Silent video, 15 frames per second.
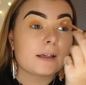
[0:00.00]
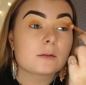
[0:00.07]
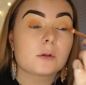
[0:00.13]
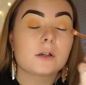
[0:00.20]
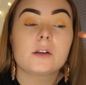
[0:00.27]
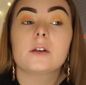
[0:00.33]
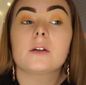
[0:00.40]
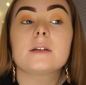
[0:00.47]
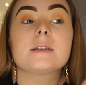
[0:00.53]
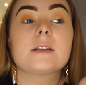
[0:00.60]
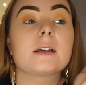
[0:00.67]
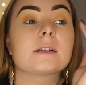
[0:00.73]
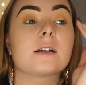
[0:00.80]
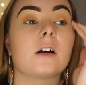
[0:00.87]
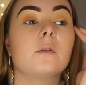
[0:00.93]
it's one of those
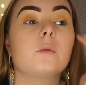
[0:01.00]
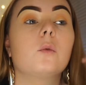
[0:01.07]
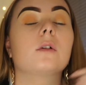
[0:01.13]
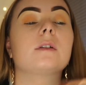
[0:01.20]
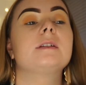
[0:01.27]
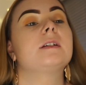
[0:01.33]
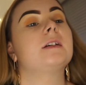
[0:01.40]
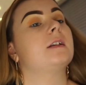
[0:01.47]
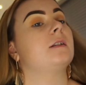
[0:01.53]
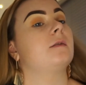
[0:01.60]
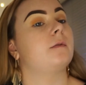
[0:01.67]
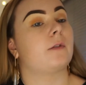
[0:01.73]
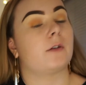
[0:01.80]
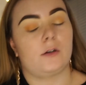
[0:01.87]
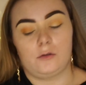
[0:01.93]
things I've wanted
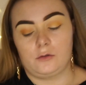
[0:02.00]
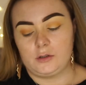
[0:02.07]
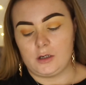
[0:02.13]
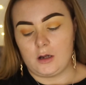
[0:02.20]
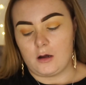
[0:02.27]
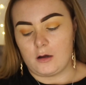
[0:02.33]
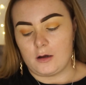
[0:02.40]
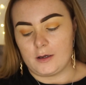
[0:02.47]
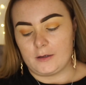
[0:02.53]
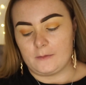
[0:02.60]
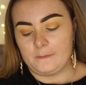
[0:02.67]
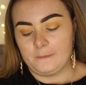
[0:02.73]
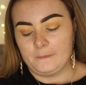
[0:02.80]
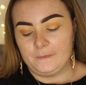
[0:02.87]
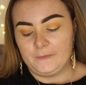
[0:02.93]
for a long
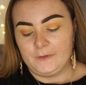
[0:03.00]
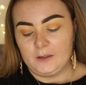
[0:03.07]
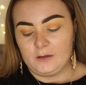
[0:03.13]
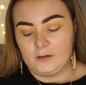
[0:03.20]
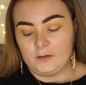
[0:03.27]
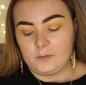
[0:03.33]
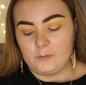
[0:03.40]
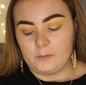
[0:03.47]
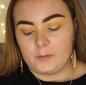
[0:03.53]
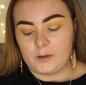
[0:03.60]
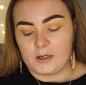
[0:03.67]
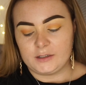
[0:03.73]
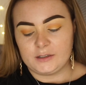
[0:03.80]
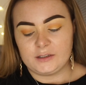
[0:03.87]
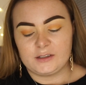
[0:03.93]
time,
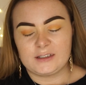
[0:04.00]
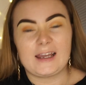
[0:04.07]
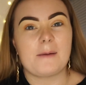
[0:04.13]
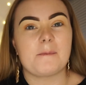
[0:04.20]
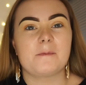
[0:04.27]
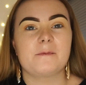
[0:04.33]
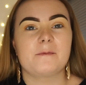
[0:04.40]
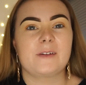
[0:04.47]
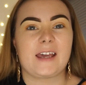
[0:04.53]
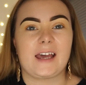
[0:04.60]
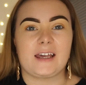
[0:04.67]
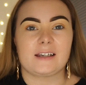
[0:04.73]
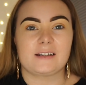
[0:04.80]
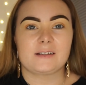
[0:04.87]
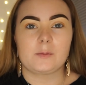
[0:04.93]
but I just kept
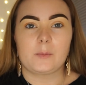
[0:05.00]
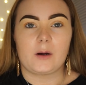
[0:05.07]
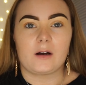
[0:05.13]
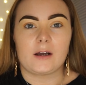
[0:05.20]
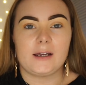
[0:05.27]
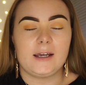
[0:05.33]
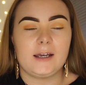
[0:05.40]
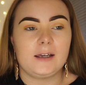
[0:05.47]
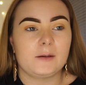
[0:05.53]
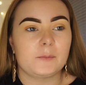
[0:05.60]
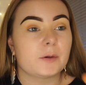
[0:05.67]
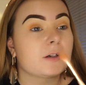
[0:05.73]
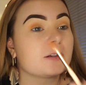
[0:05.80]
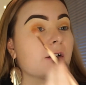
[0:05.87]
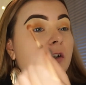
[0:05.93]
forgetting to buy it
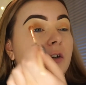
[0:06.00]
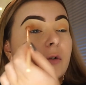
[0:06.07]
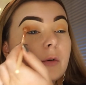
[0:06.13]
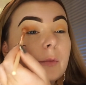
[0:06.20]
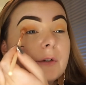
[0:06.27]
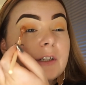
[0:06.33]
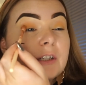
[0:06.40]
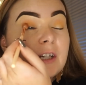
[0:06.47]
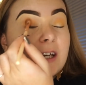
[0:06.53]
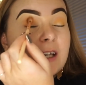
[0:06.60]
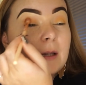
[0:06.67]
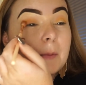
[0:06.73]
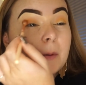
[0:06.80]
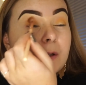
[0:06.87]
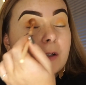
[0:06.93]
because I knew it was
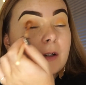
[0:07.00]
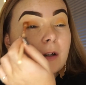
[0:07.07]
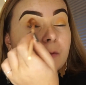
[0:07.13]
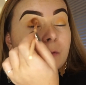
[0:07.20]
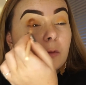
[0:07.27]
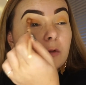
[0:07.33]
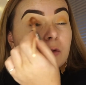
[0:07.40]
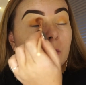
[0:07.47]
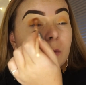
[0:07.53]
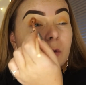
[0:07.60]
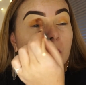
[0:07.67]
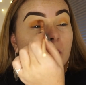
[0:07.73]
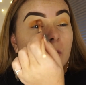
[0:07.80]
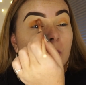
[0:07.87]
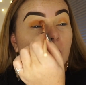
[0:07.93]
cheap and
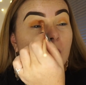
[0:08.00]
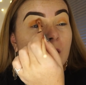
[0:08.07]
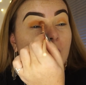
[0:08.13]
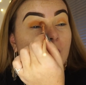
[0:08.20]
affordable.